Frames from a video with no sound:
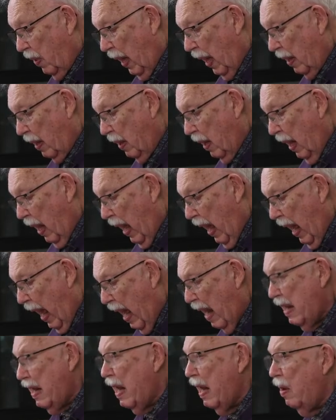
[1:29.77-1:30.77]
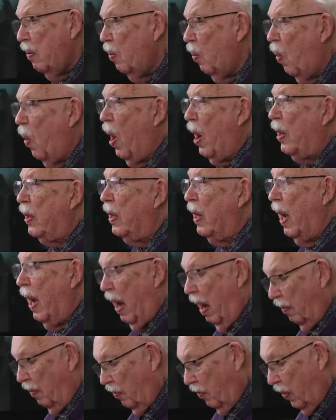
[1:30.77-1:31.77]
that any one
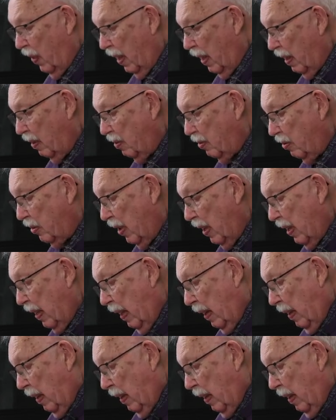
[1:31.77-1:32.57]
of these